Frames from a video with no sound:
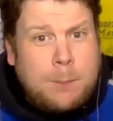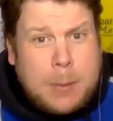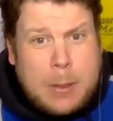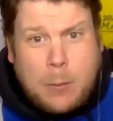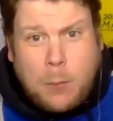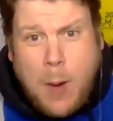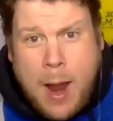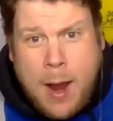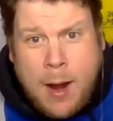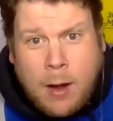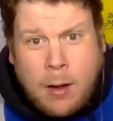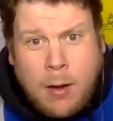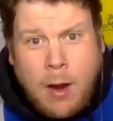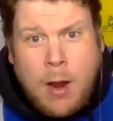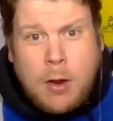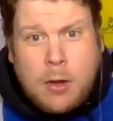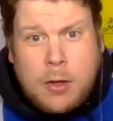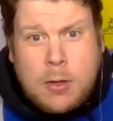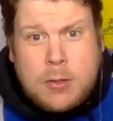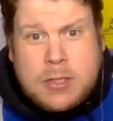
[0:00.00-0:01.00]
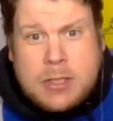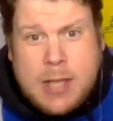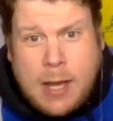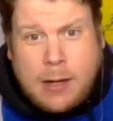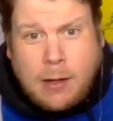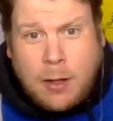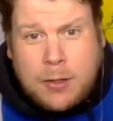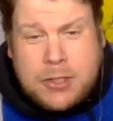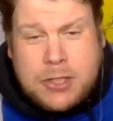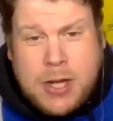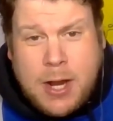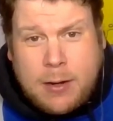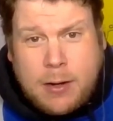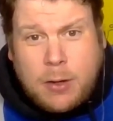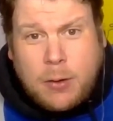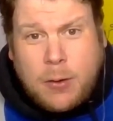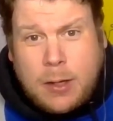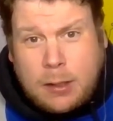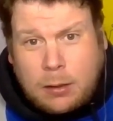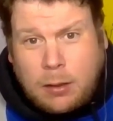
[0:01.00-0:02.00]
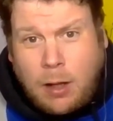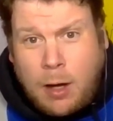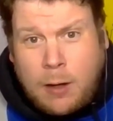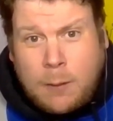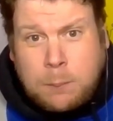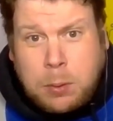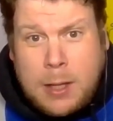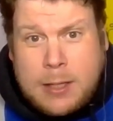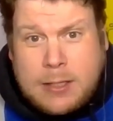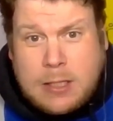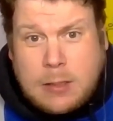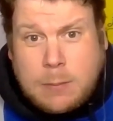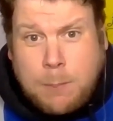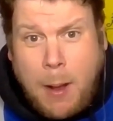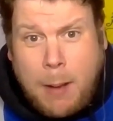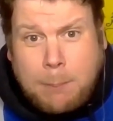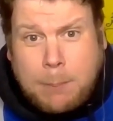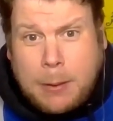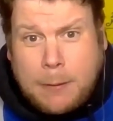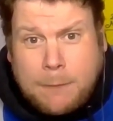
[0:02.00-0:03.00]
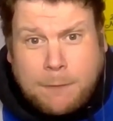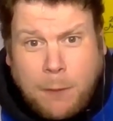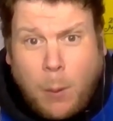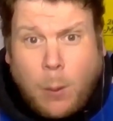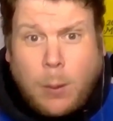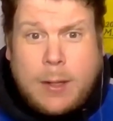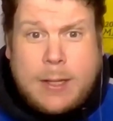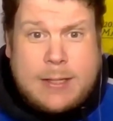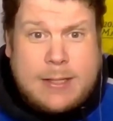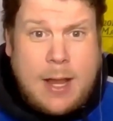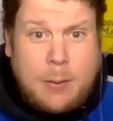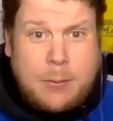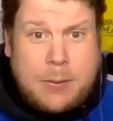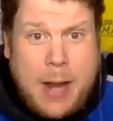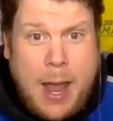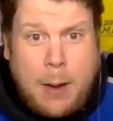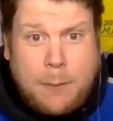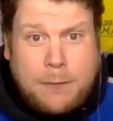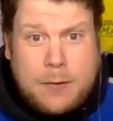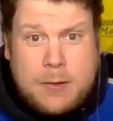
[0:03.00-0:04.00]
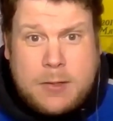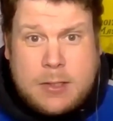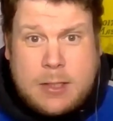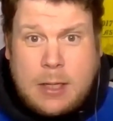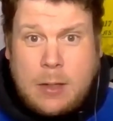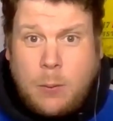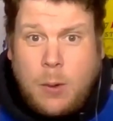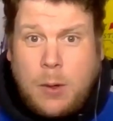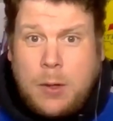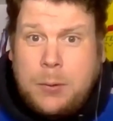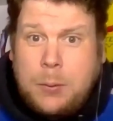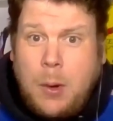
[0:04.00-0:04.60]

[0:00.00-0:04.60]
Beware using that odds checker grid. A lot of places pumping 40s out now for Siwoo.